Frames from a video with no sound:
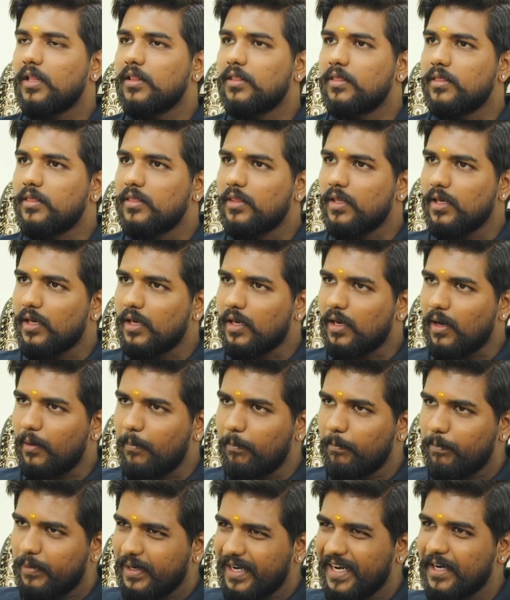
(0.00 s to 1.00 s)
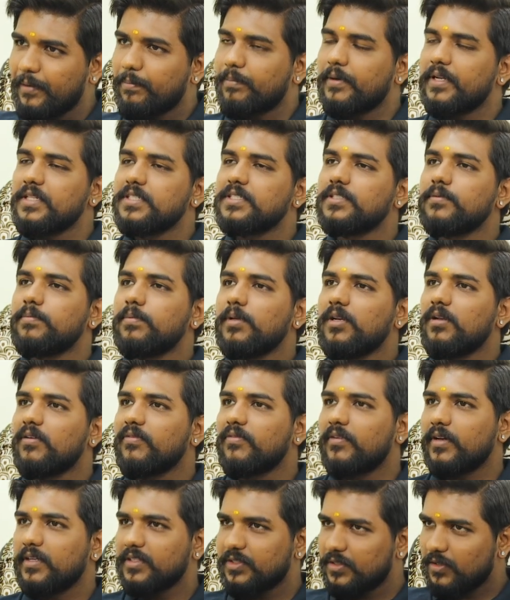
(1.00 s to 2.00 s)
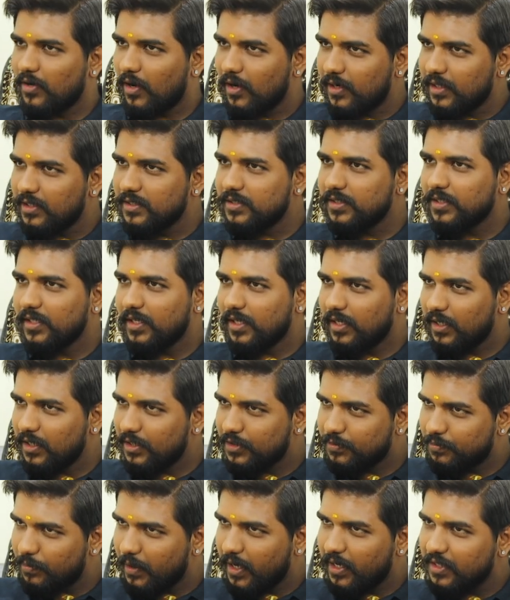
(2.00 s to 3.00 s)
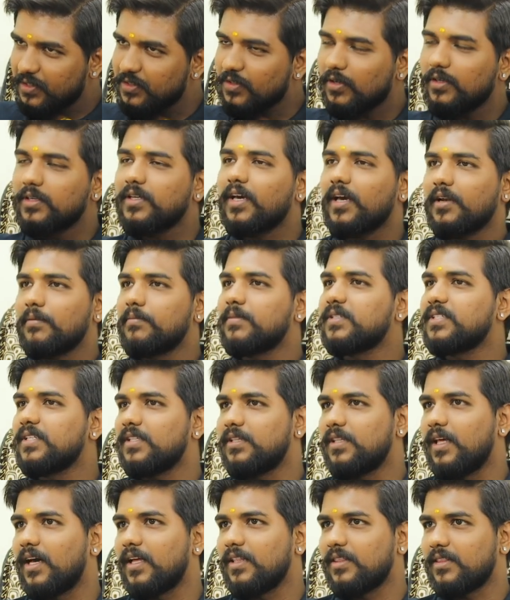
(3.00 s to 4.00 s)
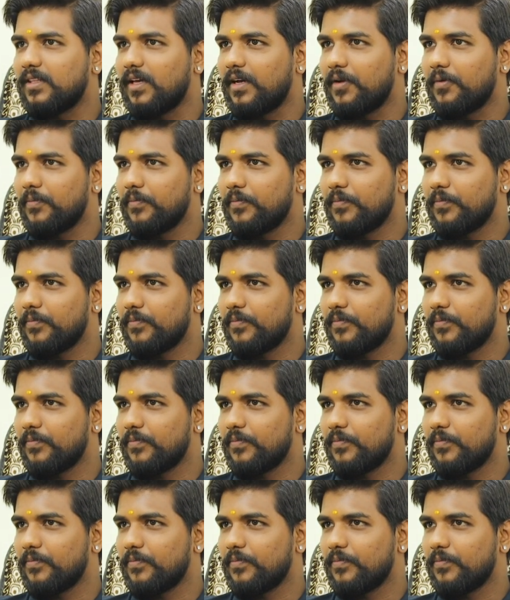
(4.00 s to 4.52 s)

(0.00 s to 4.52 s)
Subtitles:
the complete principle of astrology is based on karma siddhanta.